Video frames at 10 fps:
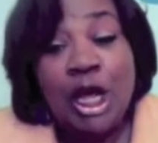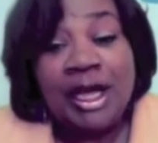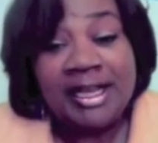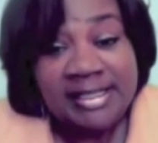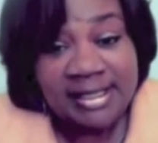
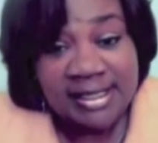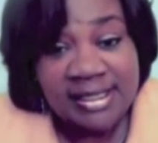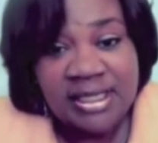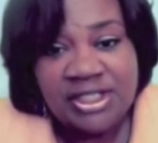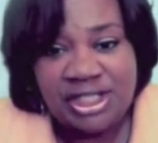
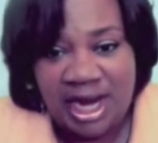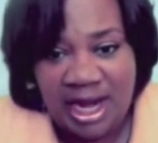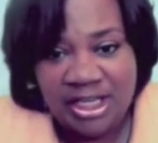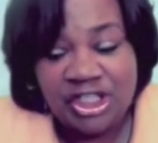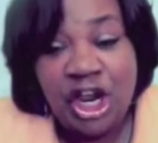consistent
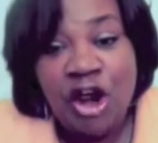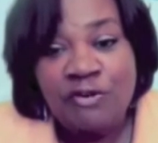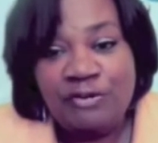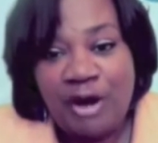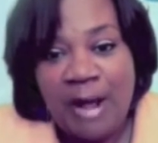change
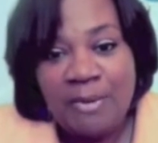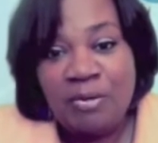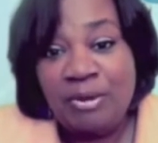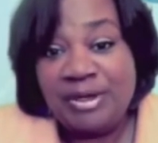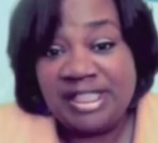from a
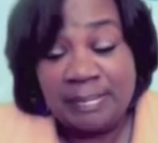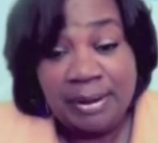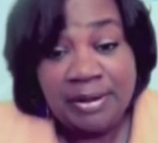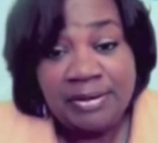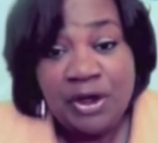more simpler